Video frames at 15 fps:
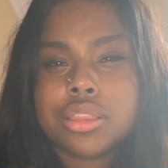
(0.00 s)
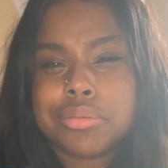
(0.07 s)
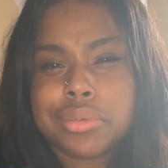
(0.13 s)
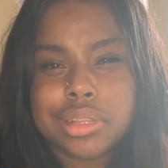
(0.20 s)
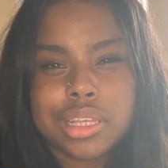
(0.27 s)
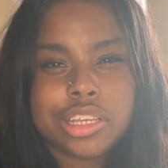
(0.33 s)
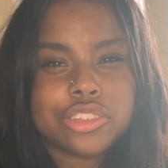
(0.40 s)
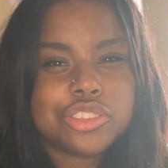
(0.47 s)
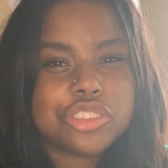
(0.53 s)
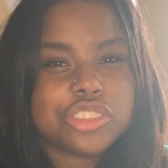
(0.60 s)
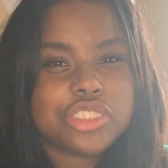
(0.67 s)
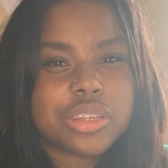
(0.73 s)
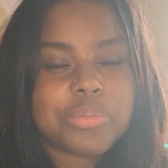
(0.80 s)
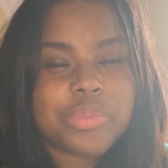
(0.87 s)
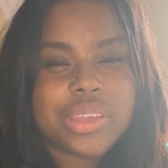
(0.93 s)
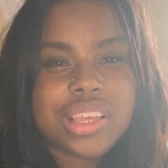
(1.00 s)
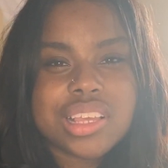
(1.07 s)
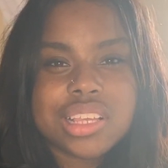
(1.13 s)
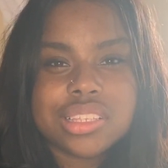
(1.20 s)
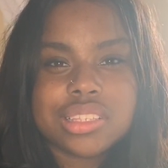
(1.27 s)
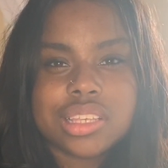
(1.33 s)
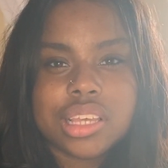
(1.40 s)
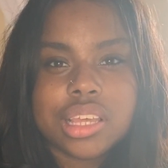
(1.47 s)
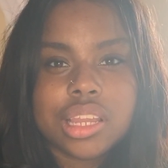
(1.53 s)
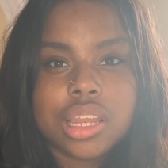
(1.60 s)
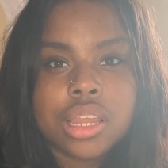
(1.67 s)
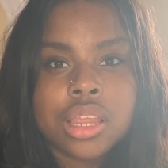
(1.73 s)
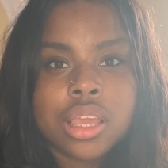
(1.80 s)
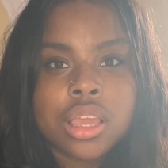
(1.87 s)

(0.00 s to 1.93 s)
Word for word: the relationship isn't